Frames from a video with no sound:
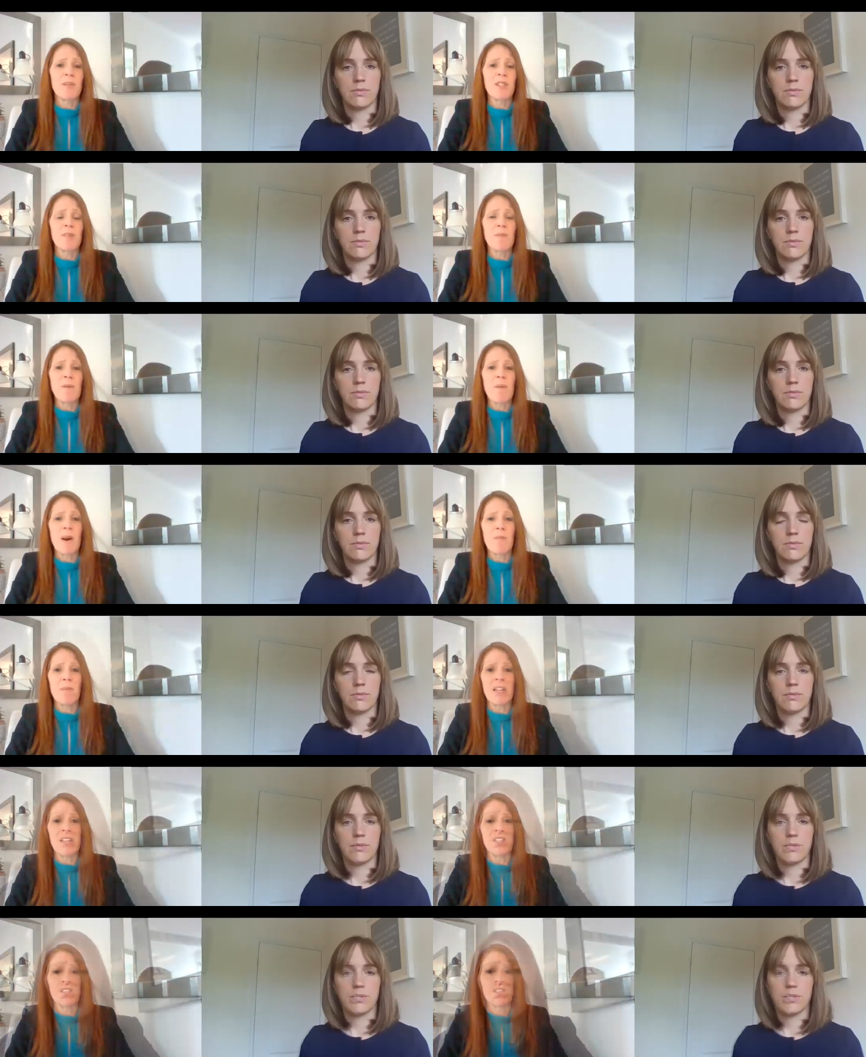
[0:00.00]
Speaker 1: was to be
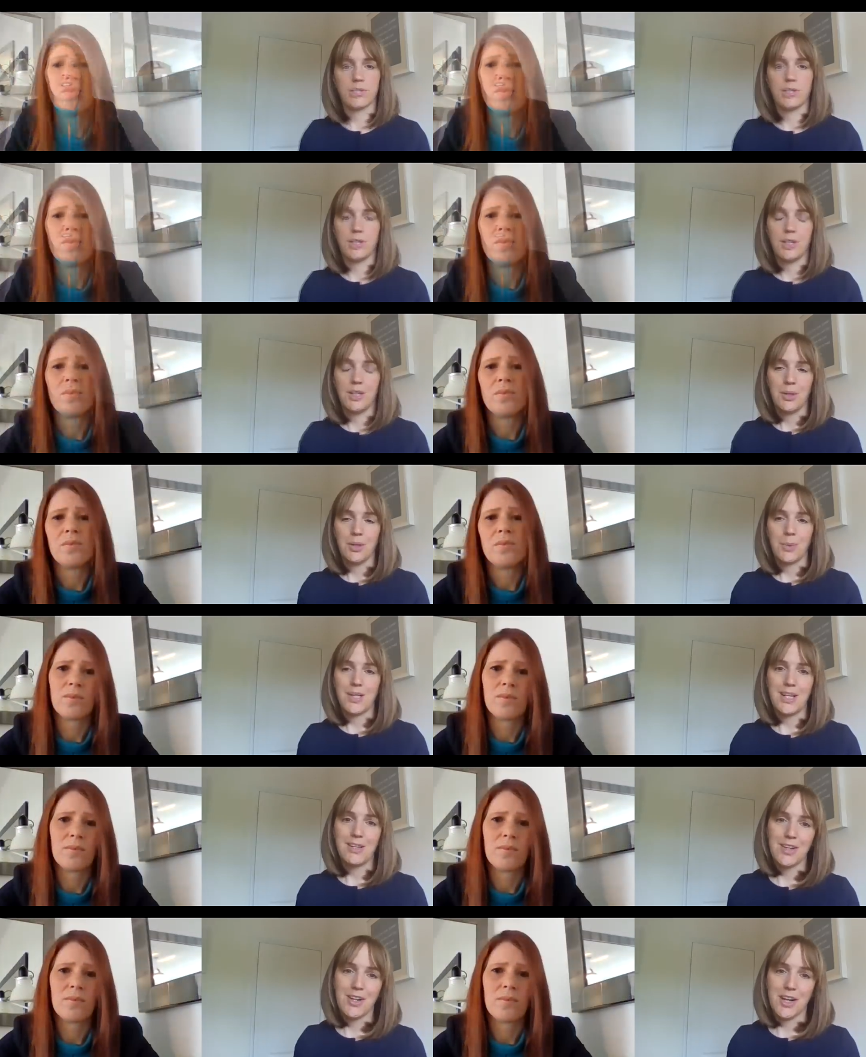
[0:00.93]
published.
Speaker 2: We'd
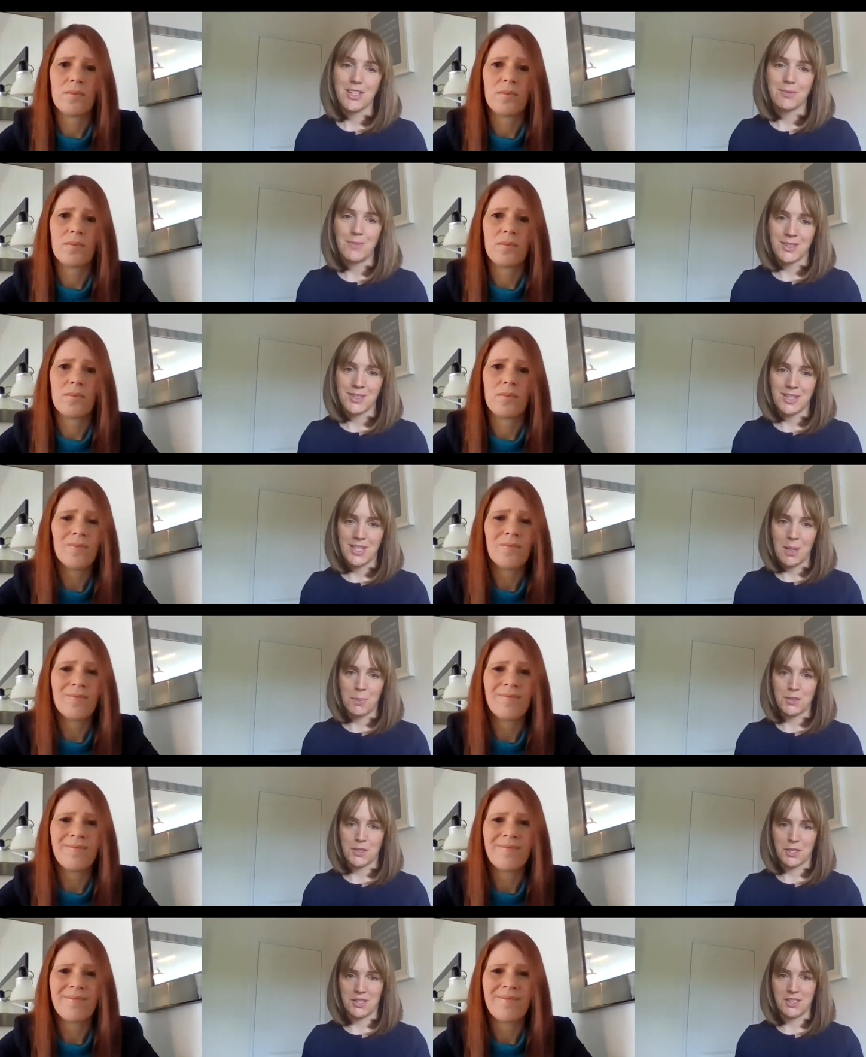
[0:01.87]
even asked Mr. Knibbs
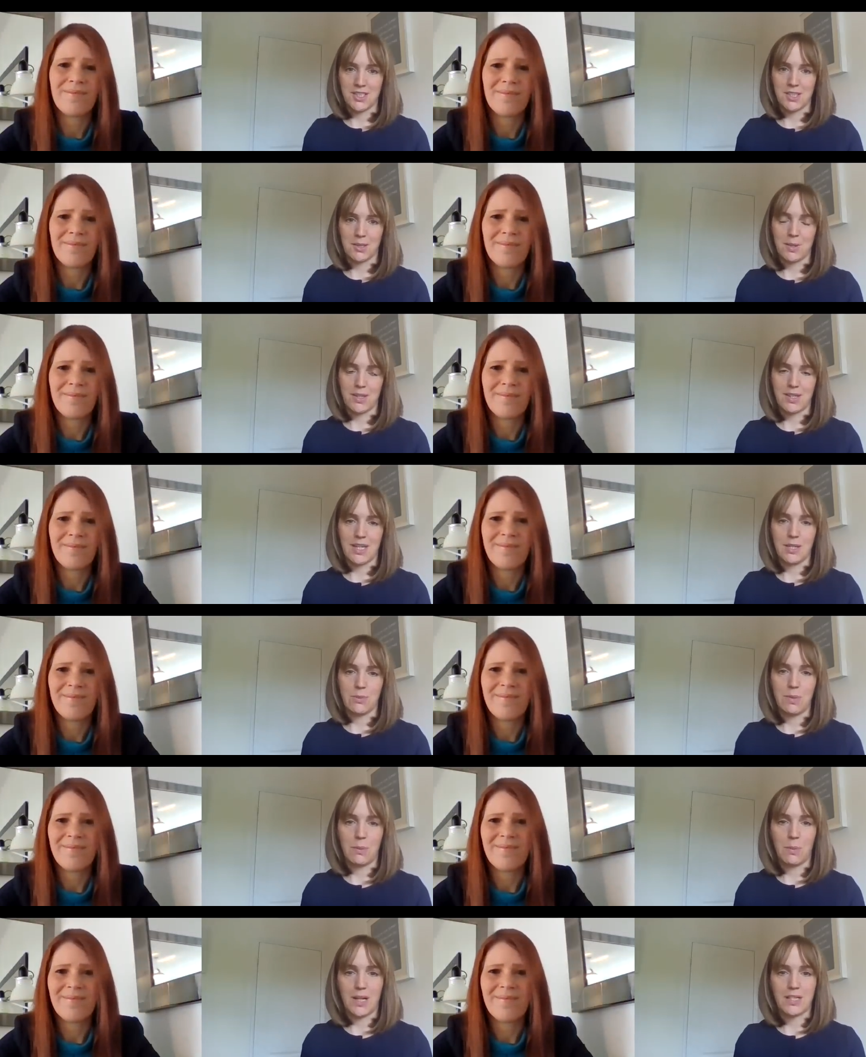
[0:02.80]
to consider whether he'd be
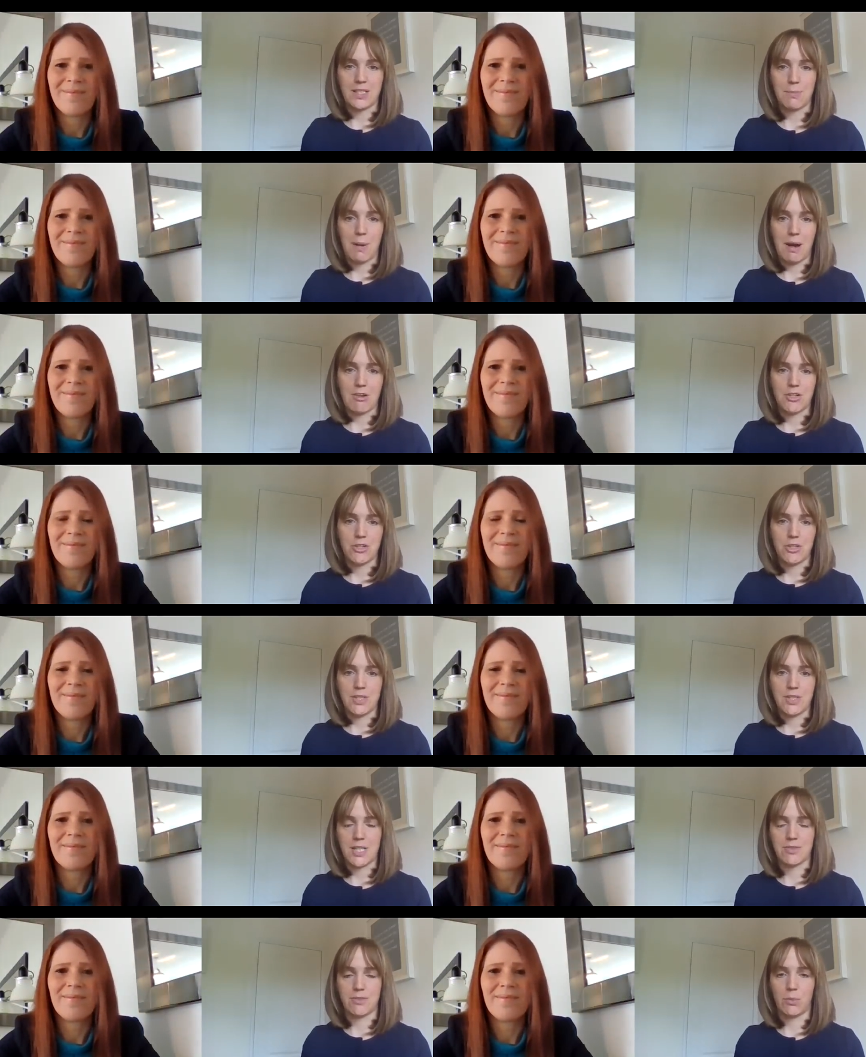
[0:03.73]
willing to parachute
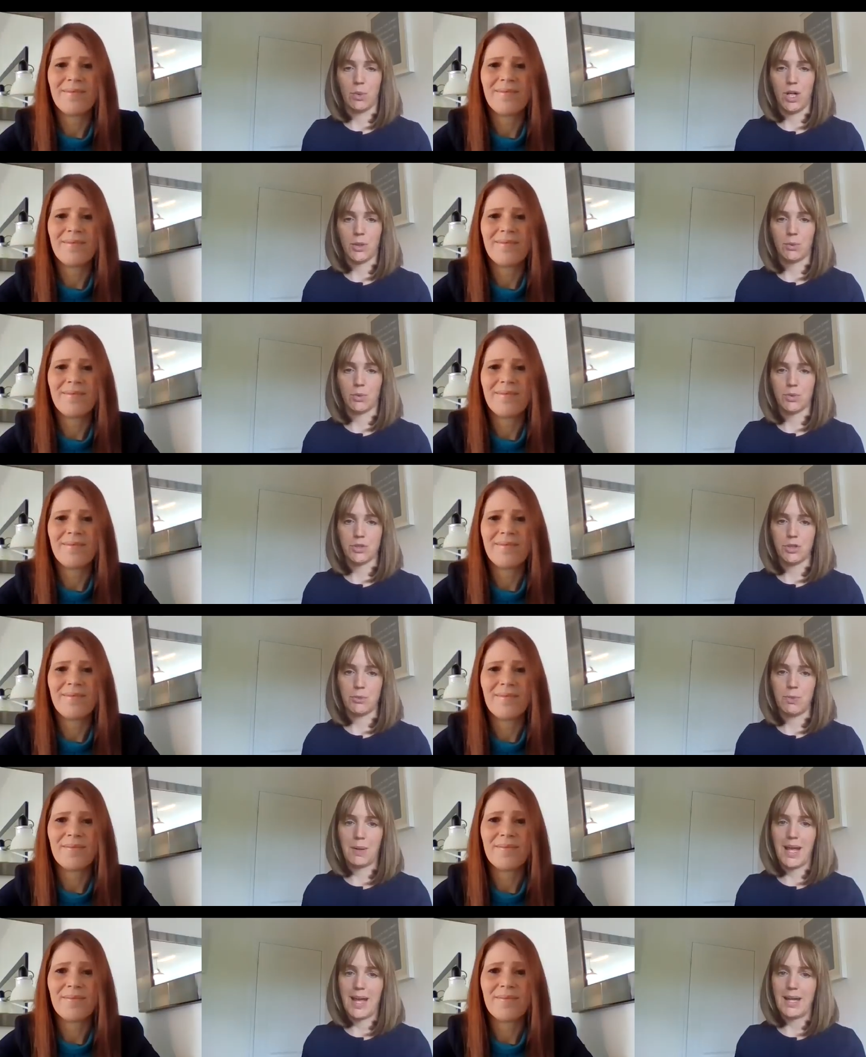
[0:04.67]
out of a World War II
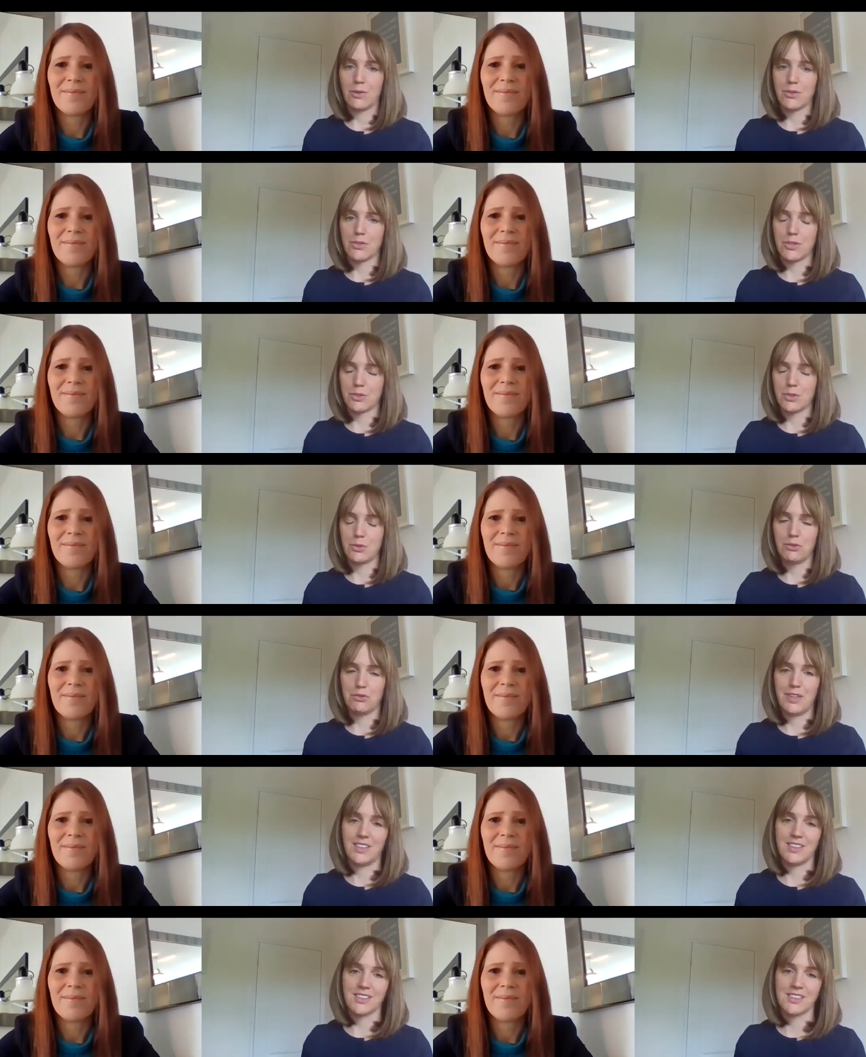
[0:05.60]
plane onto the school
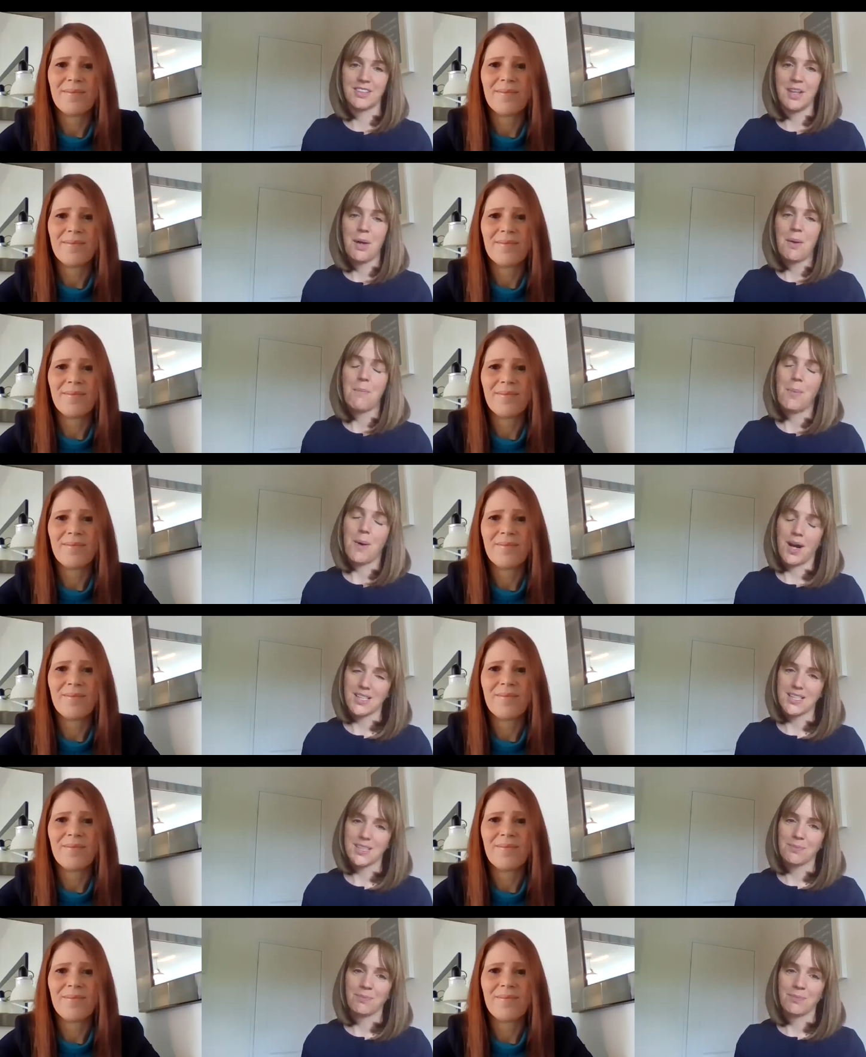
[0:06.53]
field. But